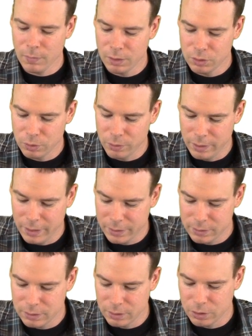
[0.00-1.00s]
So
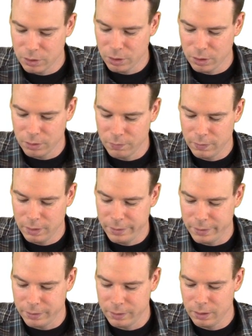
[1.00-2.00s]
that's the curve
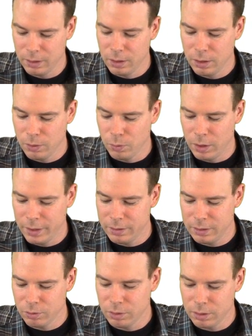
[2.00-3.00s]
there. Y
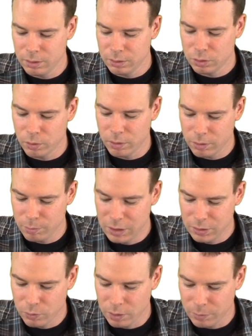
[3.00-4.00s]
is equal to square root of b
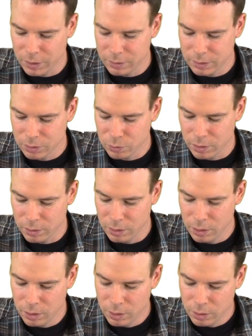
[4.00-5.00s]
squared minus x squared.
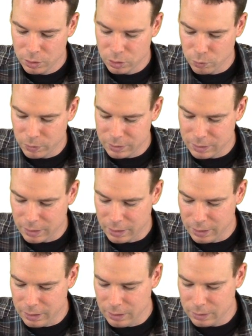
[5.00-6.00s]
So what's the
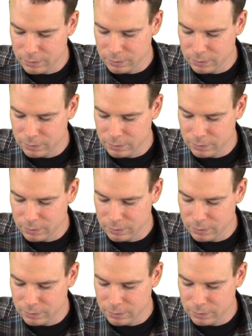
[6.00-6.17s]
height?